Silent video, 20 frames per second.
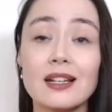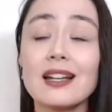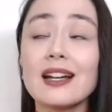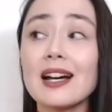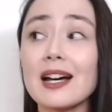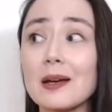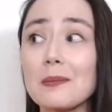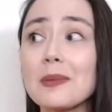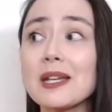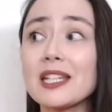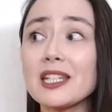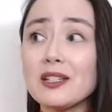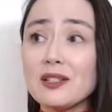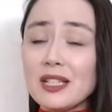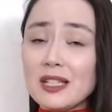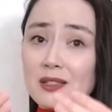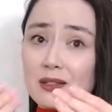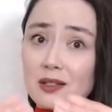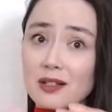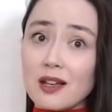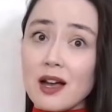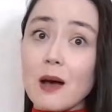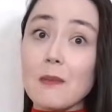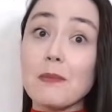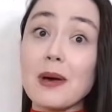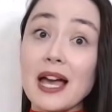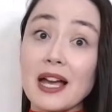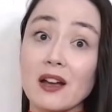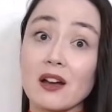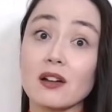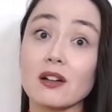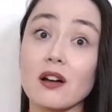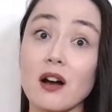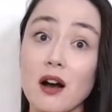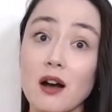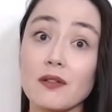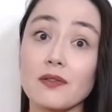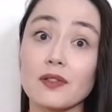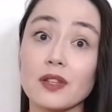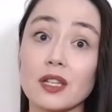I mean, you need to cut back on
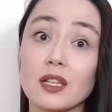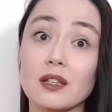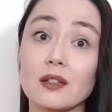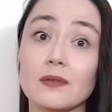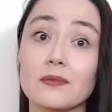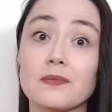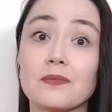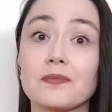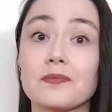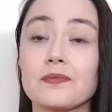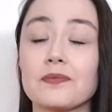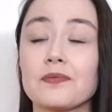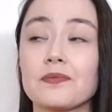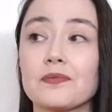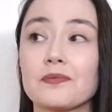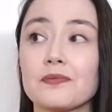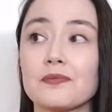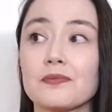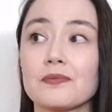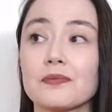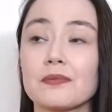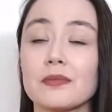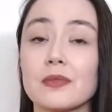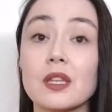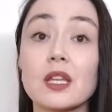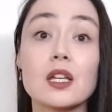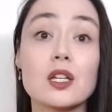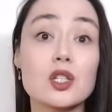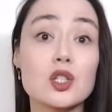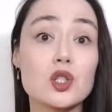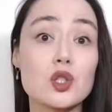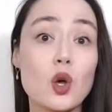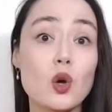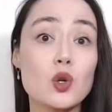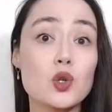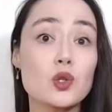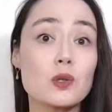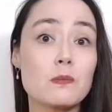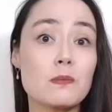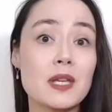coffee.
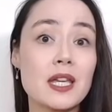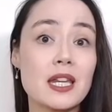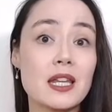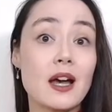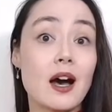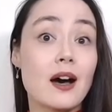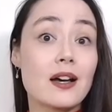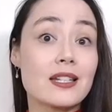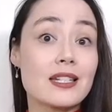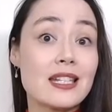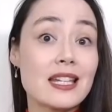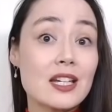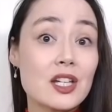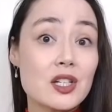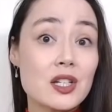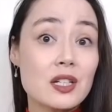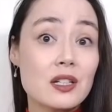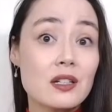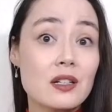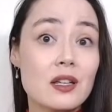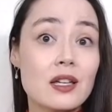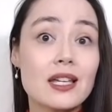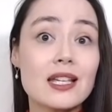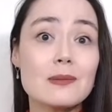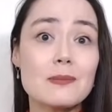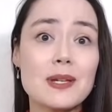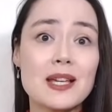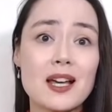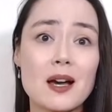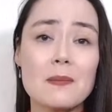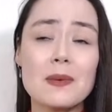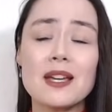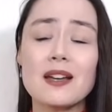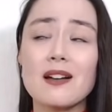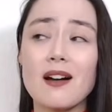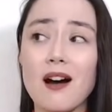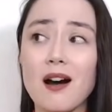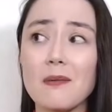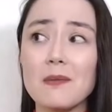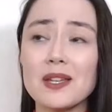Social media addiction is becoming
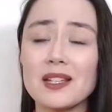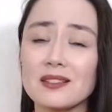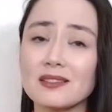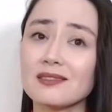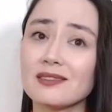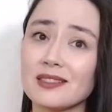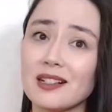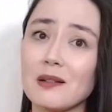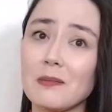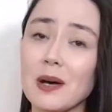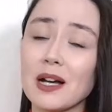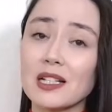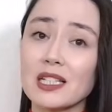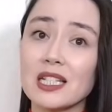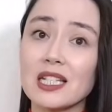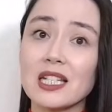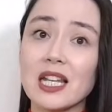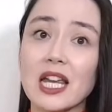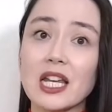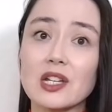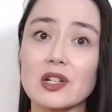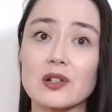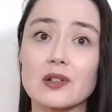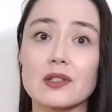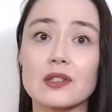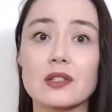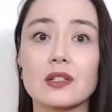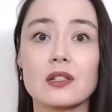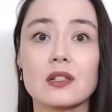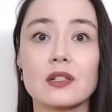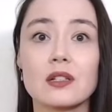common among teenagers.